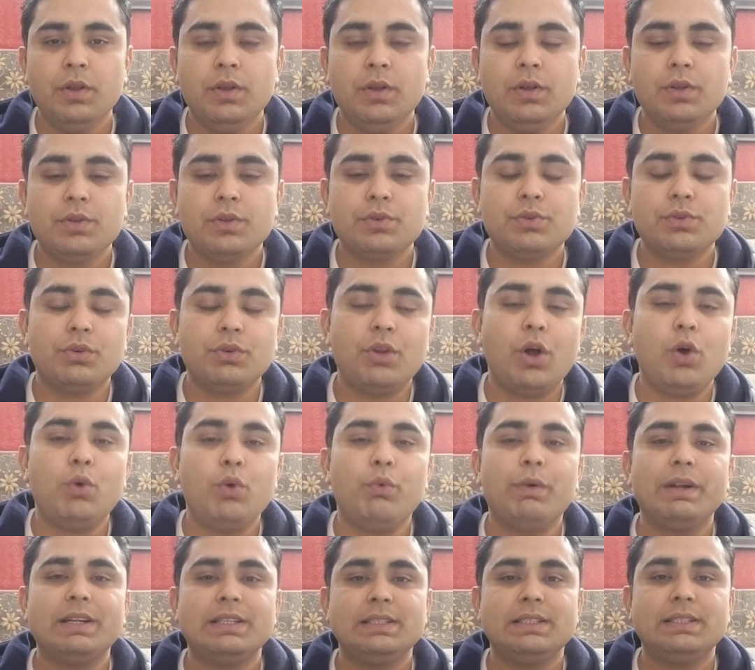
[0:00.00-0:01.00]
So now
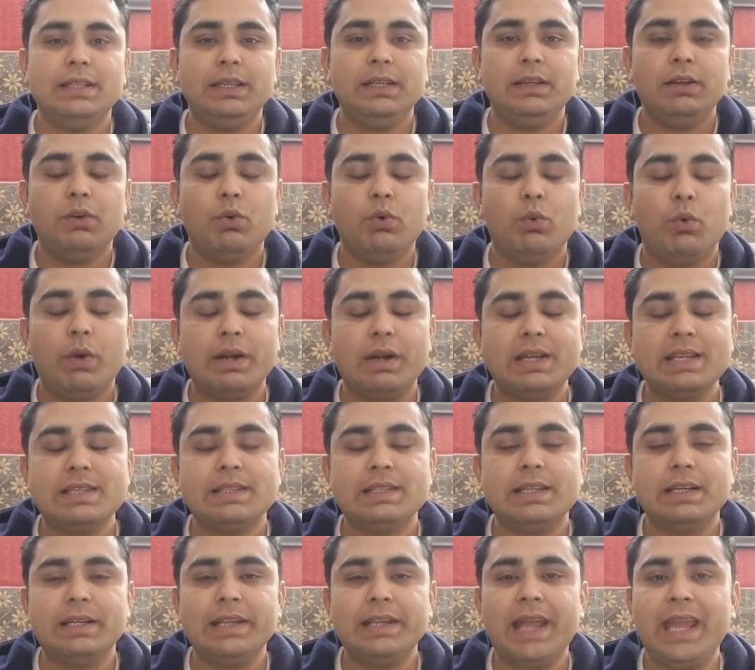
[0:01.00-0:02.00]
let's see what is
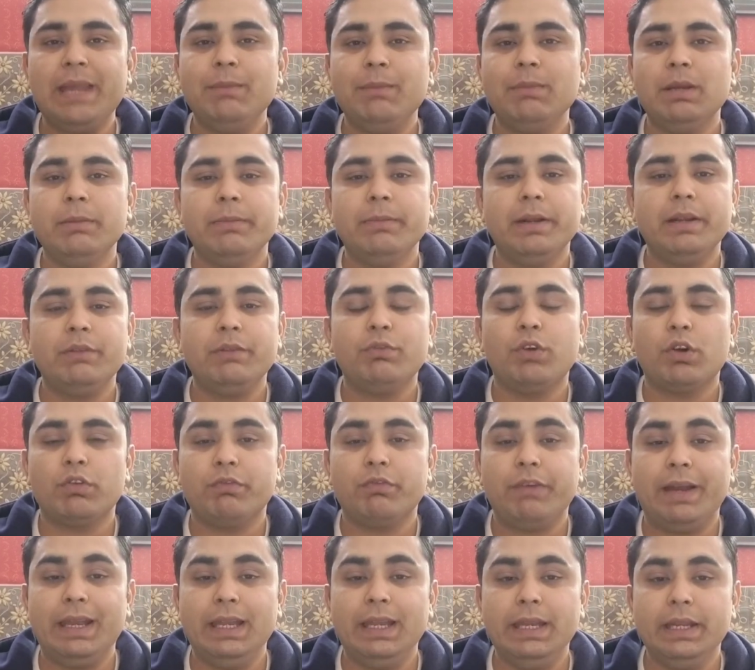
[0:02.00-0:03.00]
the time limit for
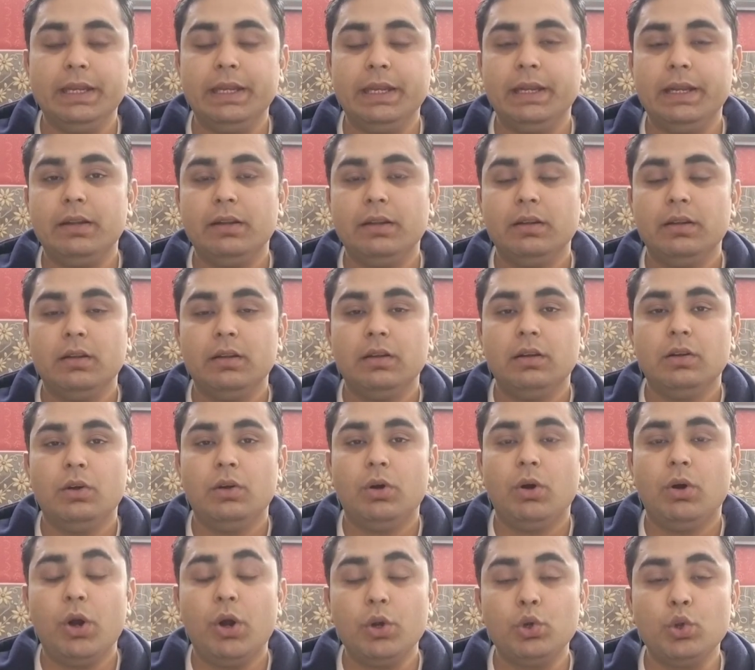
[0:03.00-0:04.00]
filing it
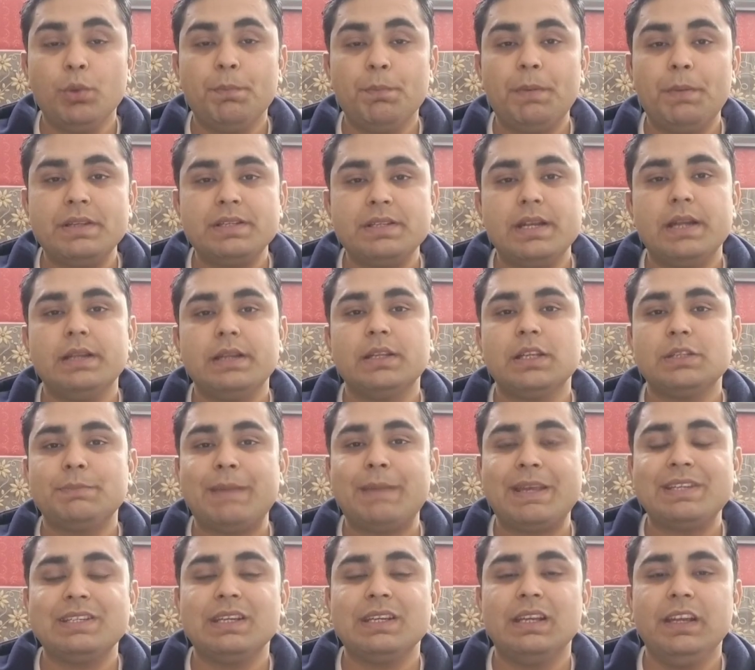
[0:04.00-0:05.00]
or to present the
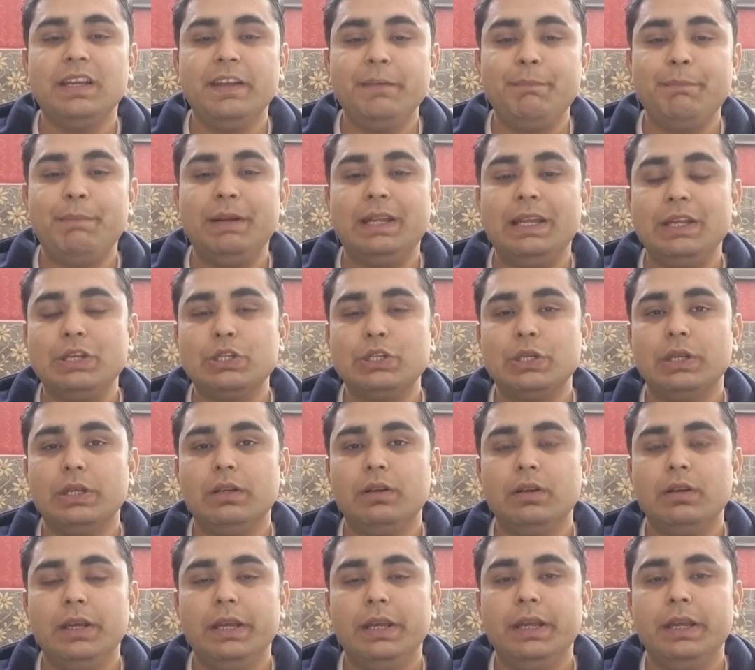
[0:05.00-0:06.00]
special leave petition
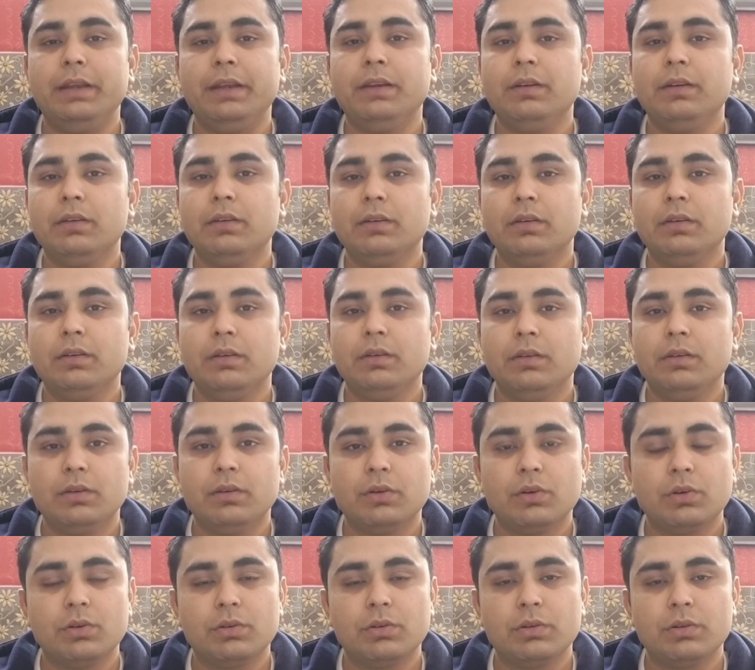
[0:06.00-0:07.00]
in
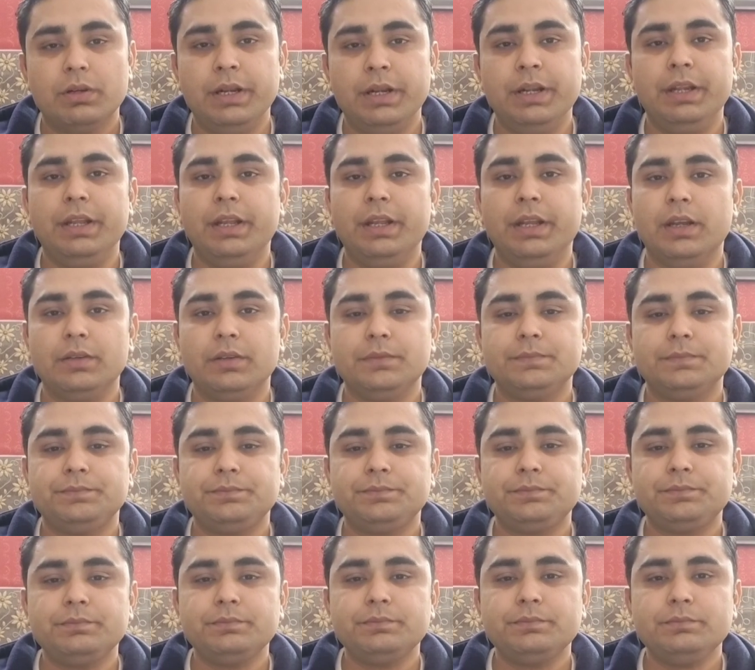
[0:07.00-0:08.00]
India.
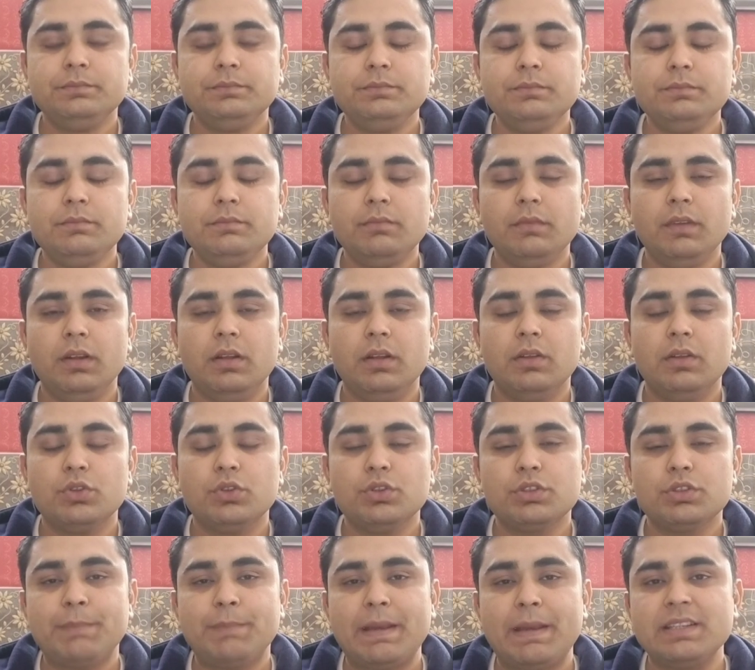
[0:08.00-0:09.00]
So
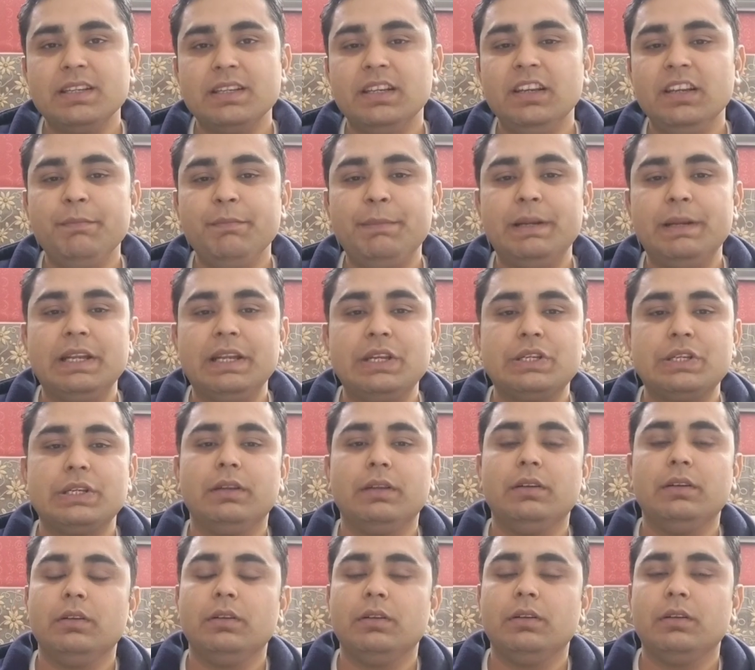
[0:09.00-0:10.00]
special leave
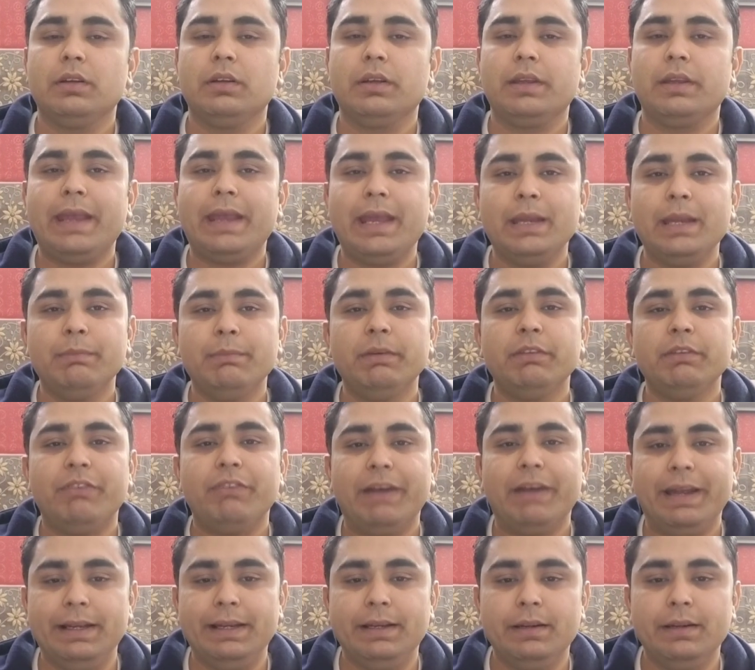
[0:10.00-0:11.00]
petition can be
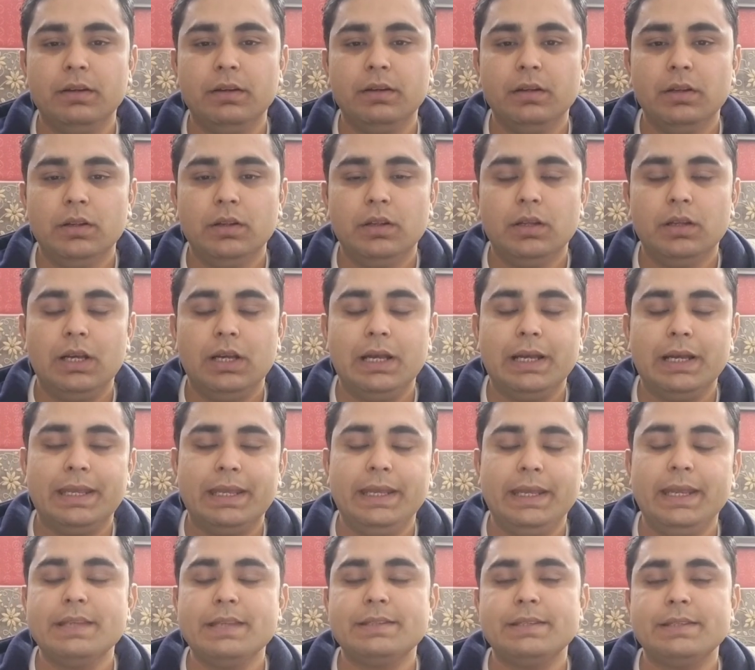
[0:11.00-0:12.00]
filed against